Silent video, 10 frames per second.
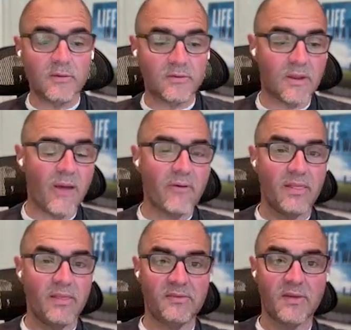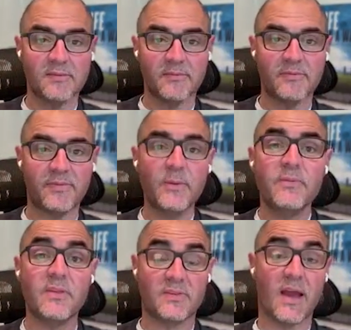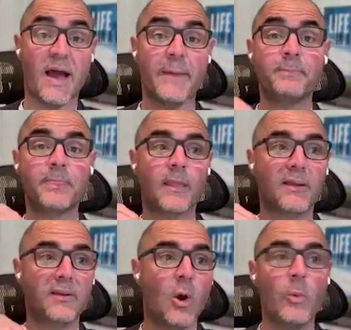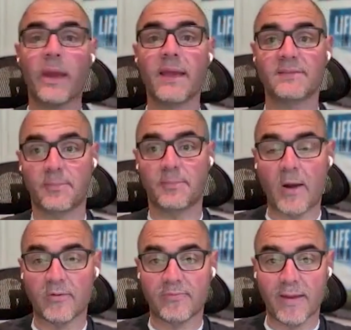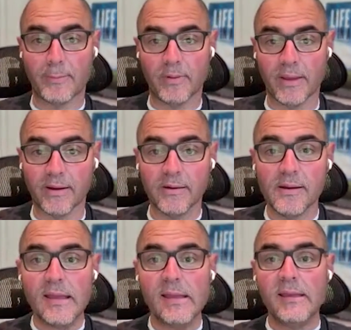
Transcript: So now I've at least got some film of this guy going against a Power 5 player.